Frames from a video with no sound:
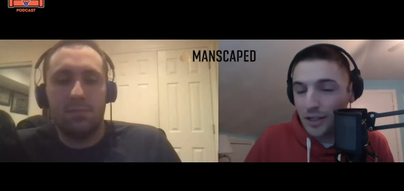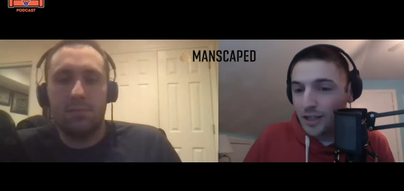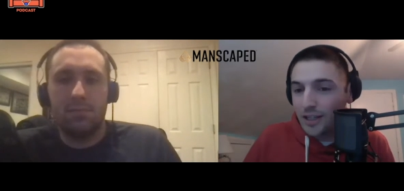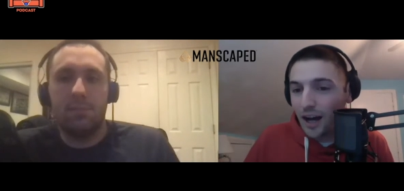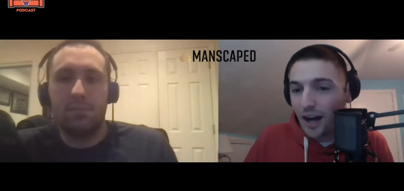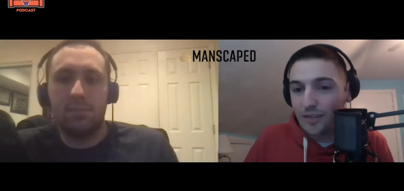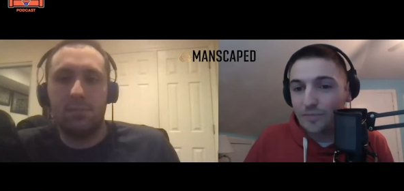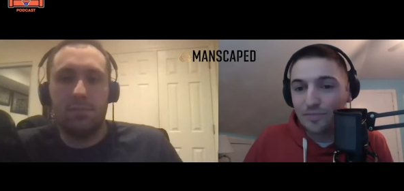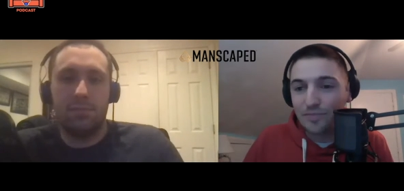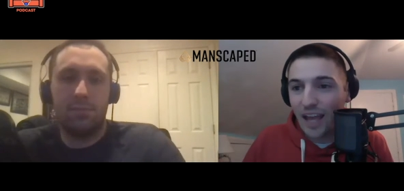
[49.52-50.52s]
Speaker 1: yet. Um,
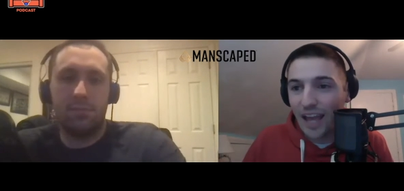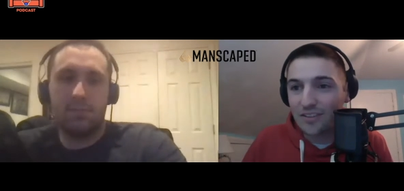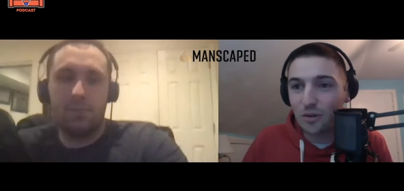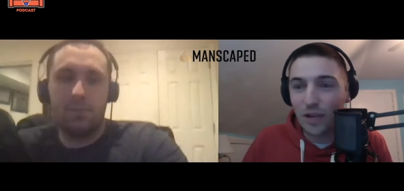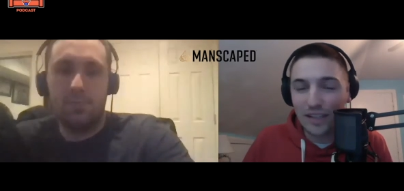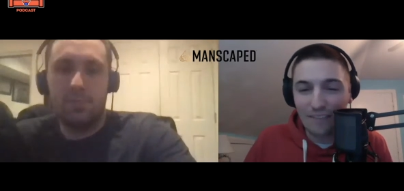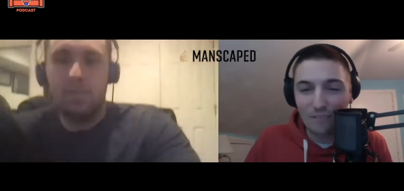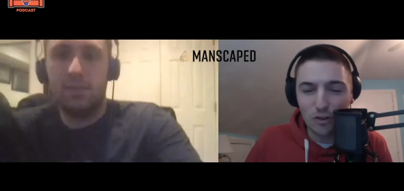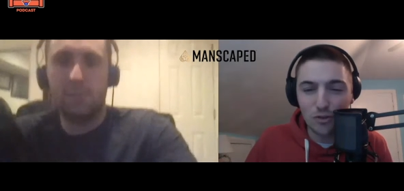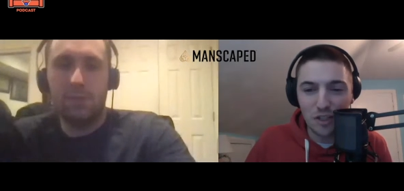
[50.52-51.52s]
and so, like, that
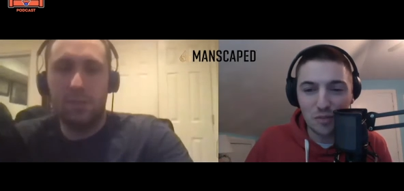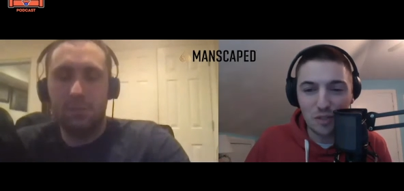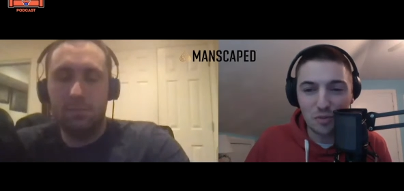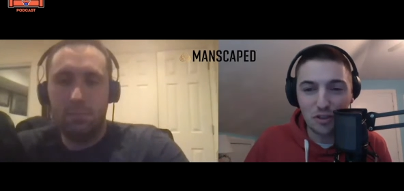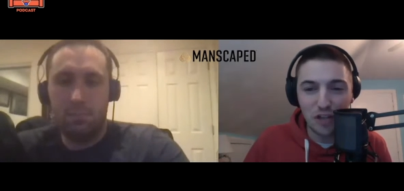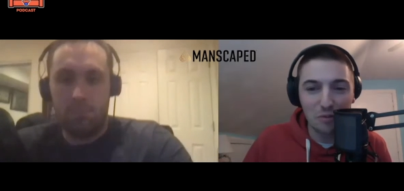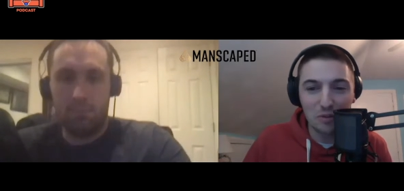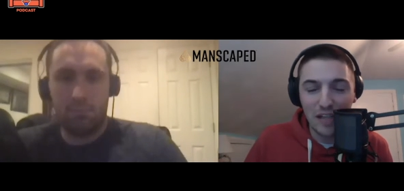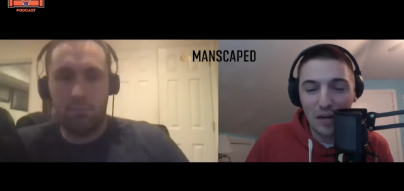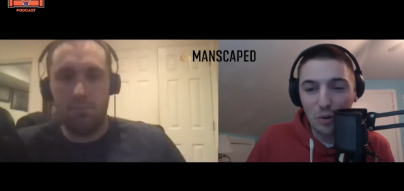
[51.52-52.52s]
first Christmas when you're not
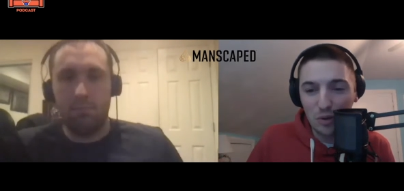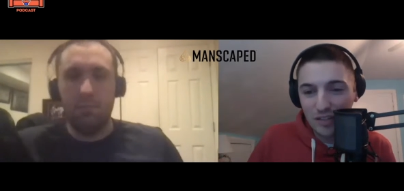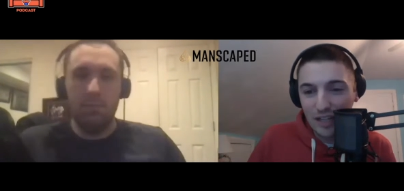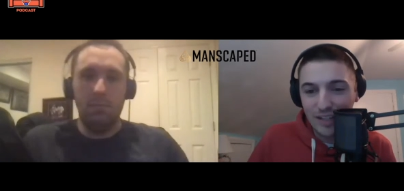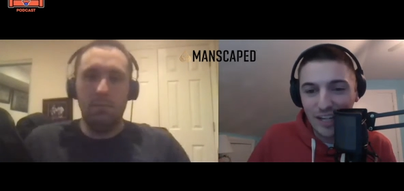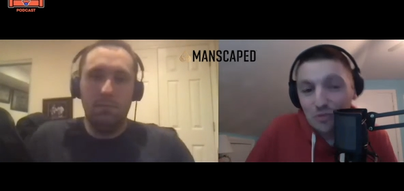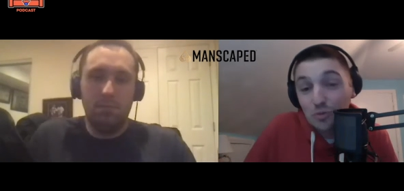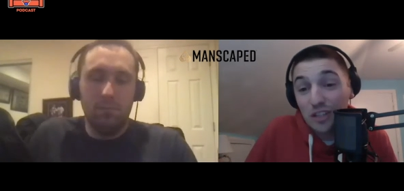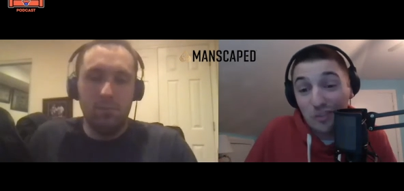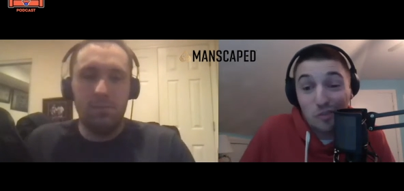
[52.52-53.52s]
really that old, like, it's
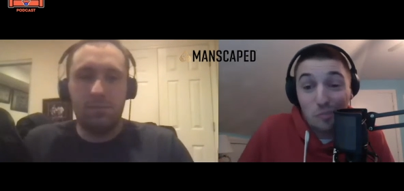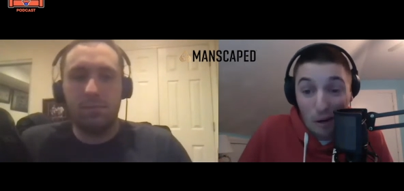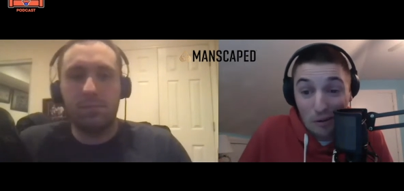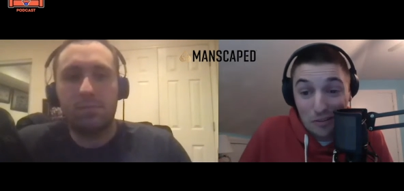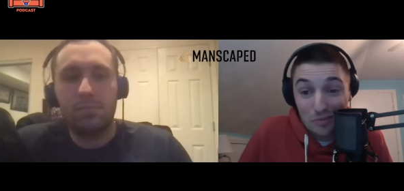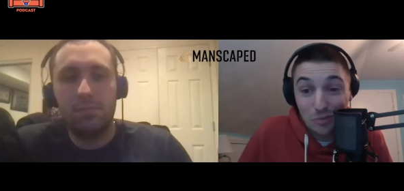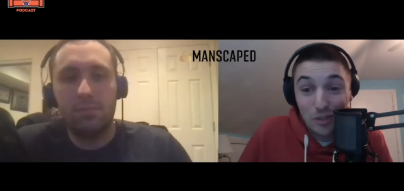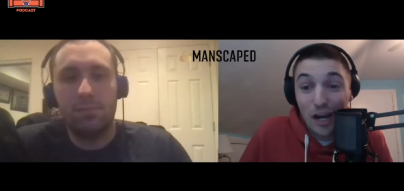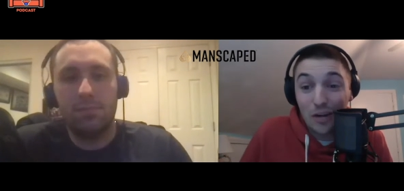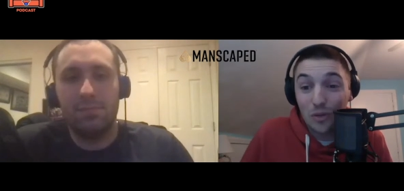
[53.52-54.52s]
really for the parents. We
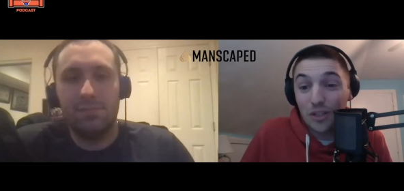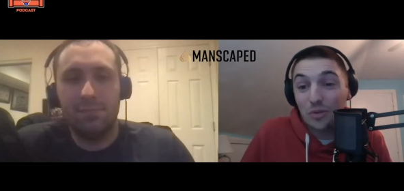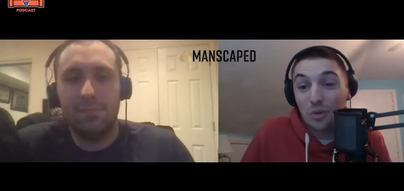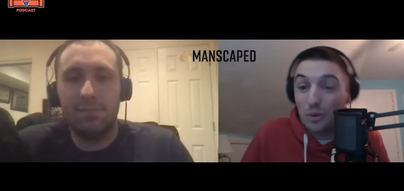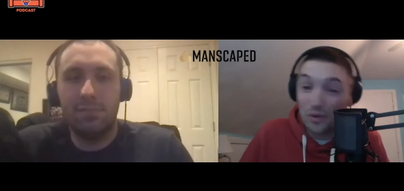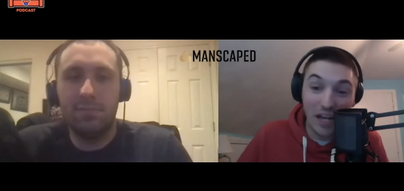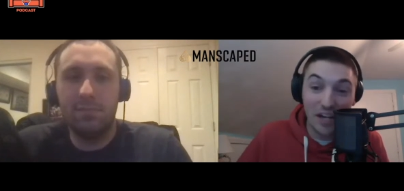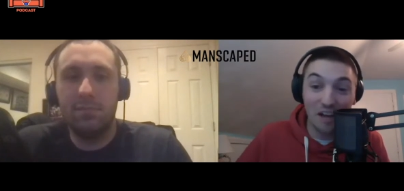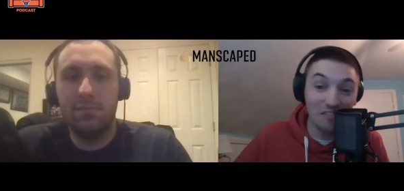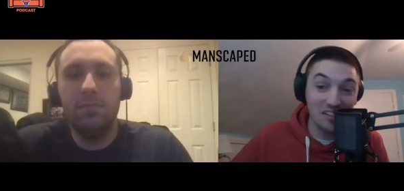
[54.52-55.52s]
got we knew what we were
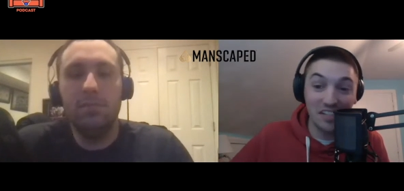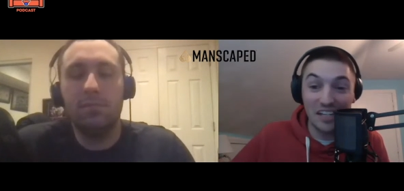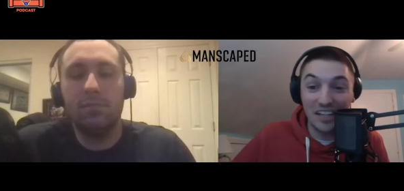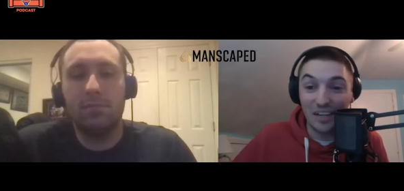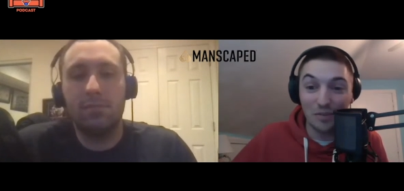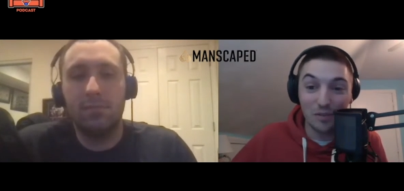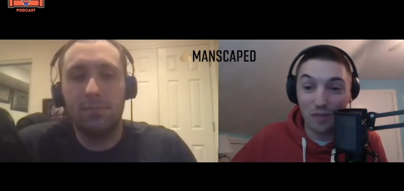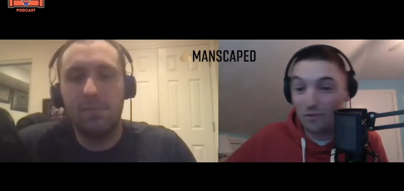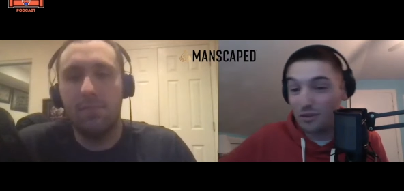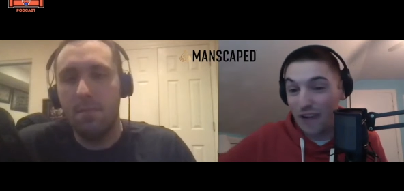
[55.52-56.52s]
getting, obviously, and, like, we
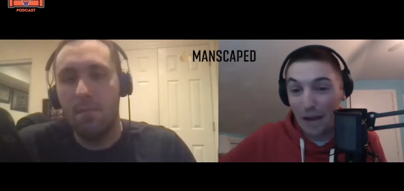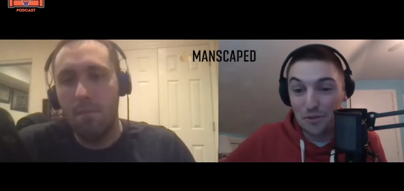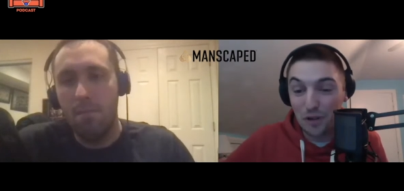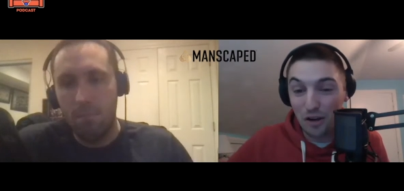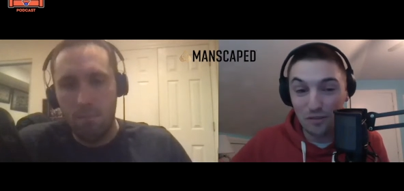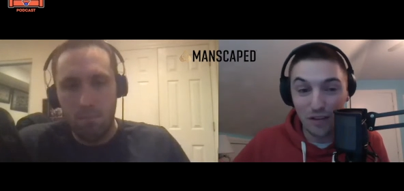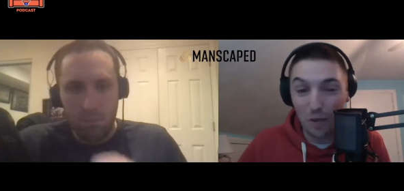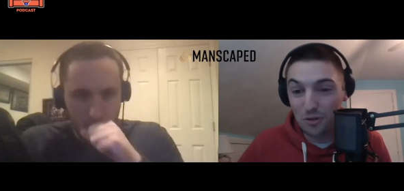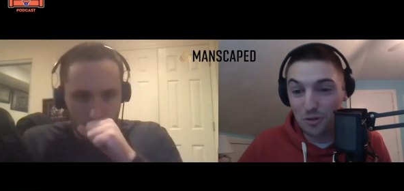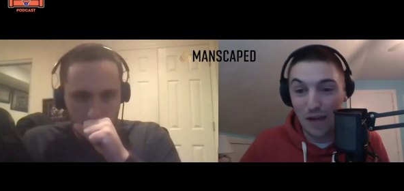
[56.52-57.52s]
we wrapped it all and
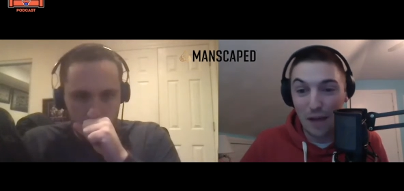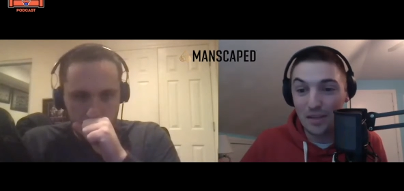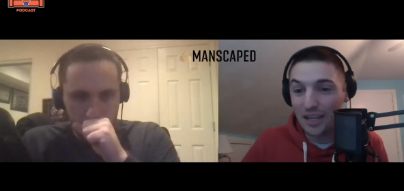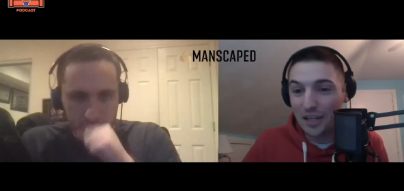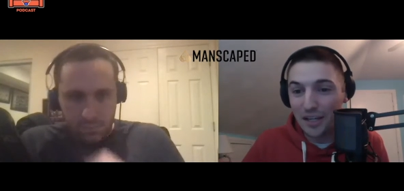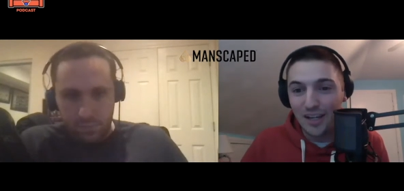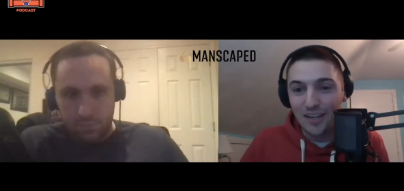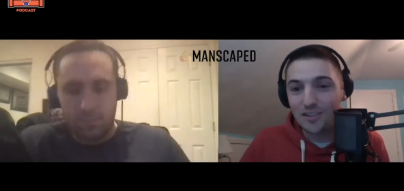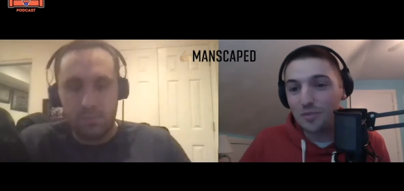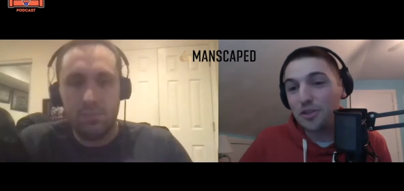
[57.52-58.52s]
helped her wrap it. Like,
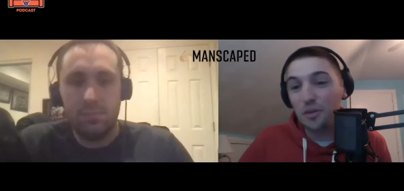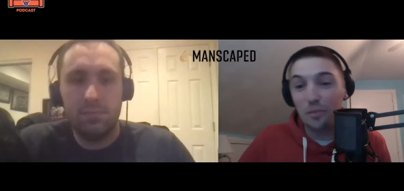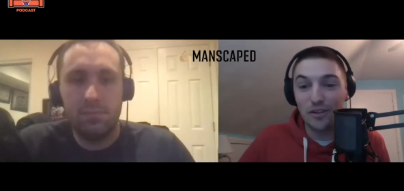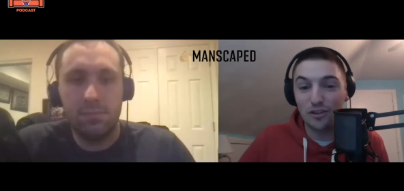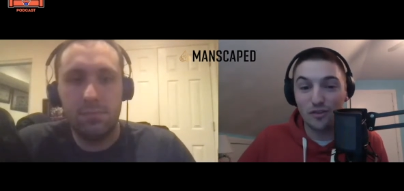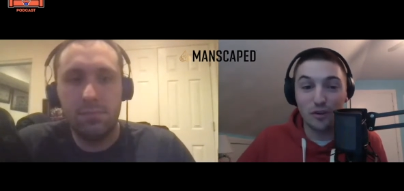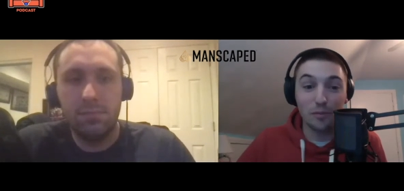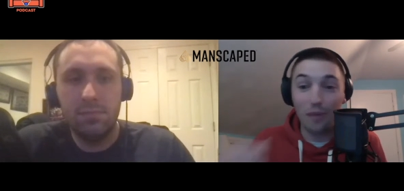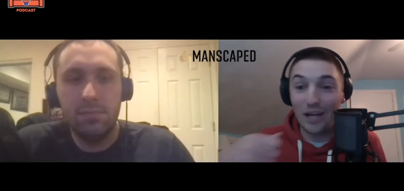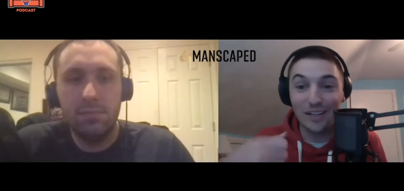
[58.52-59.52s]
there's some cute pictures of her
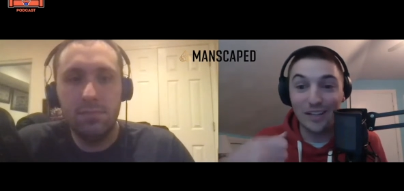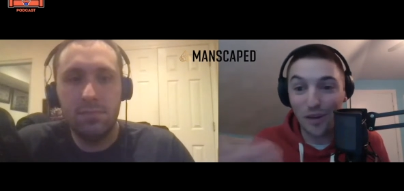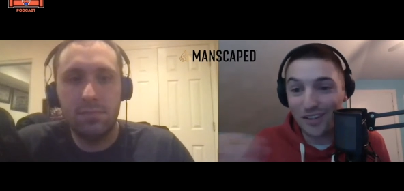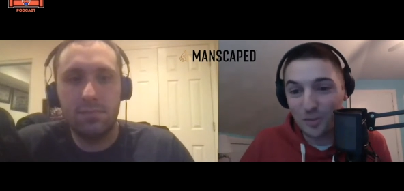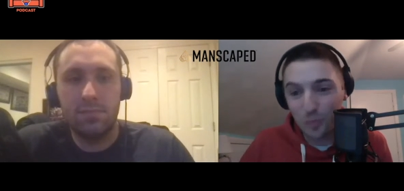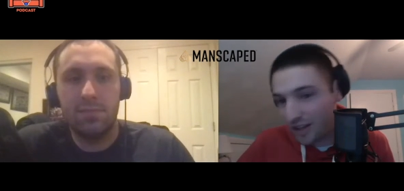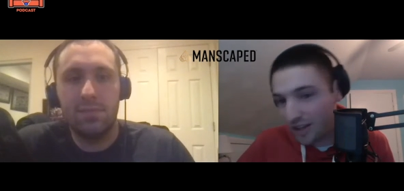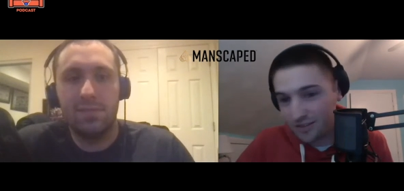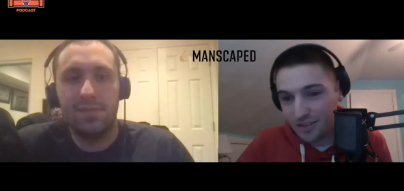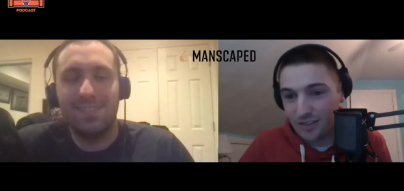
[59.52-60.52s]
biting the presents
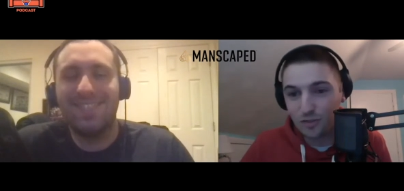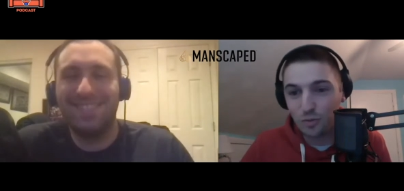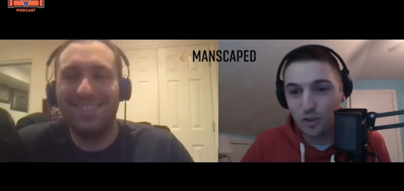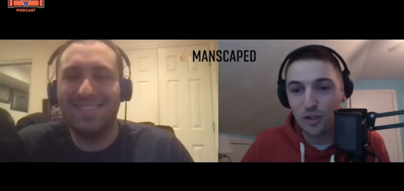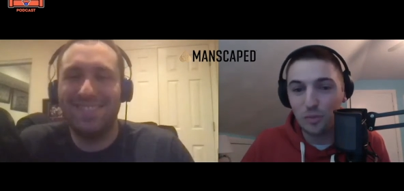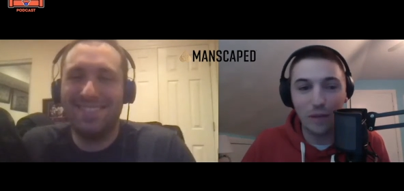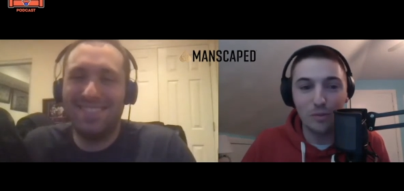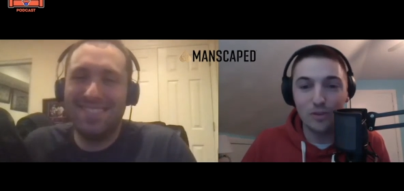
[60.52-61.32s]
because that's just what cute babies